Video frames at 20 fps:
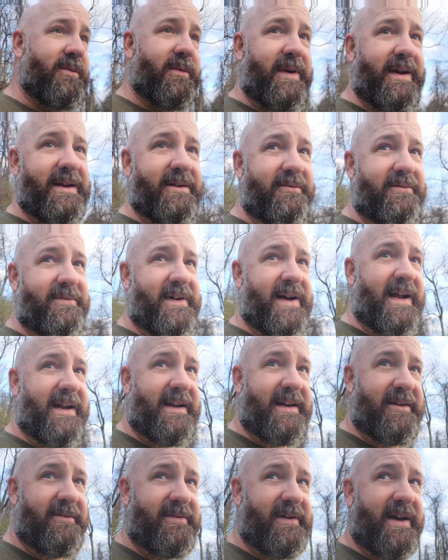we didn't
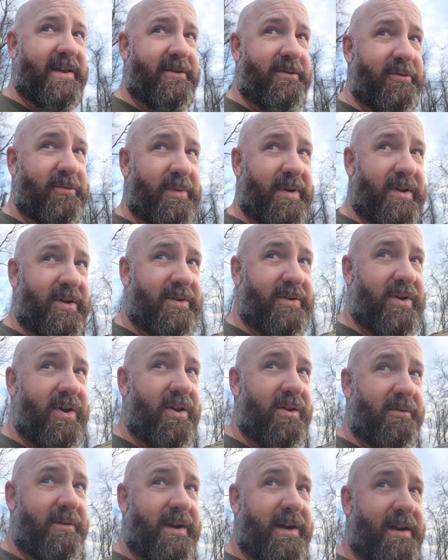find any feathers. We looked
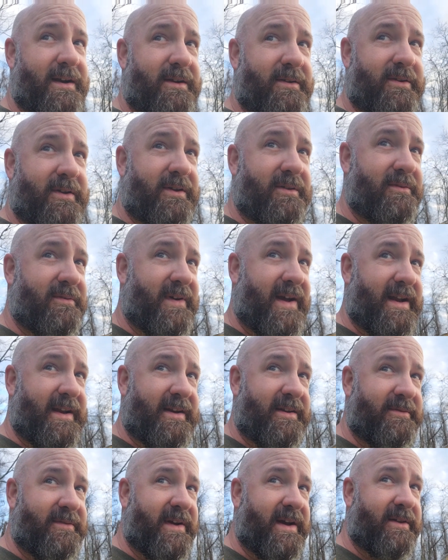all around, couldn't find
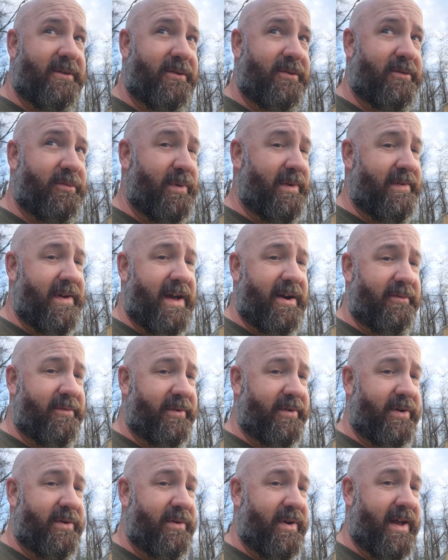any feathers. We've had her
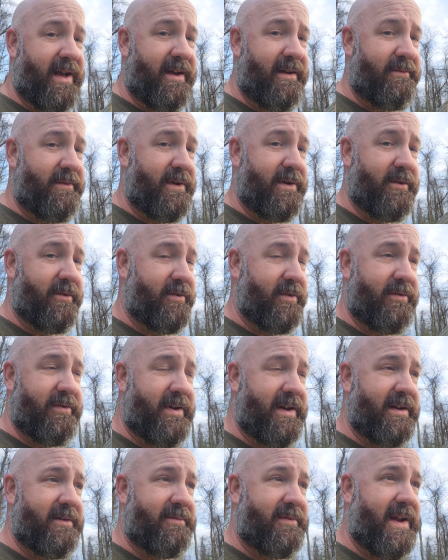for 2.5 years, so
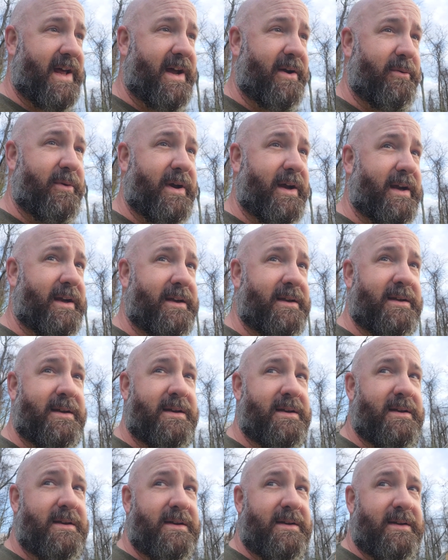she didn't fly away.
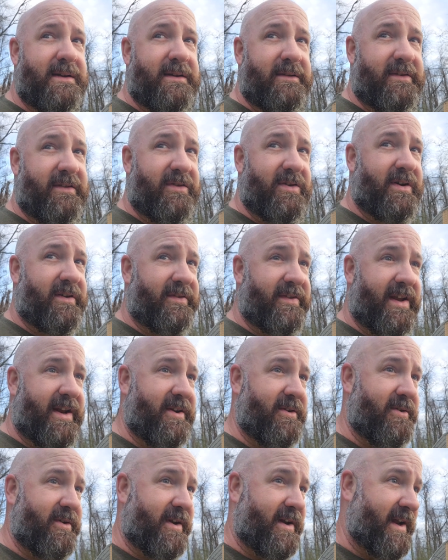She's not
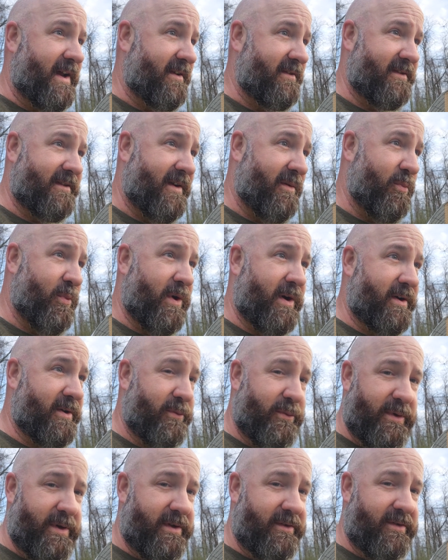setting on a nest somewhere in
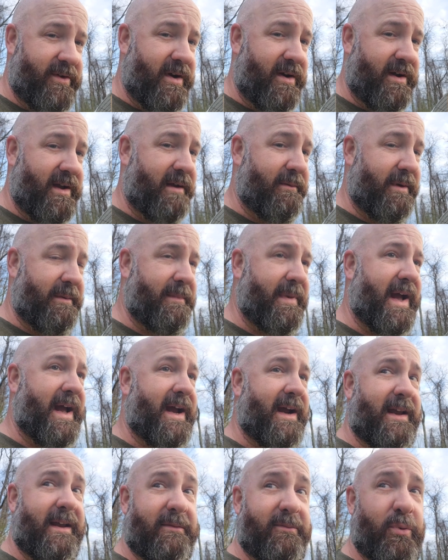the woods, not coming
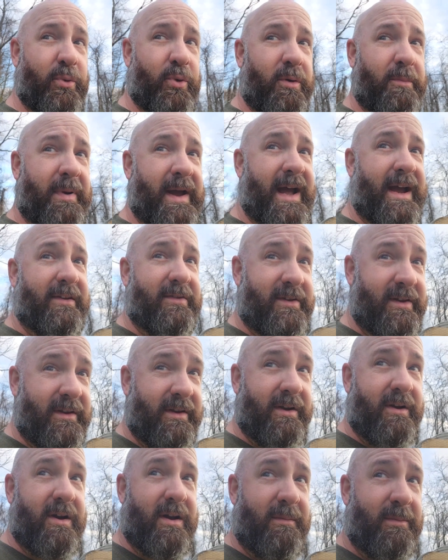back. And poor Paxton
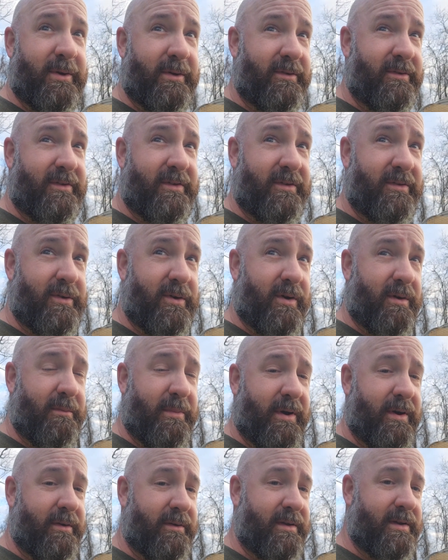the gobbler is just
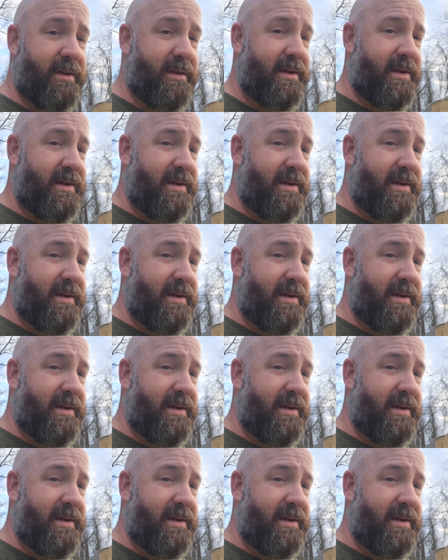heartbroken,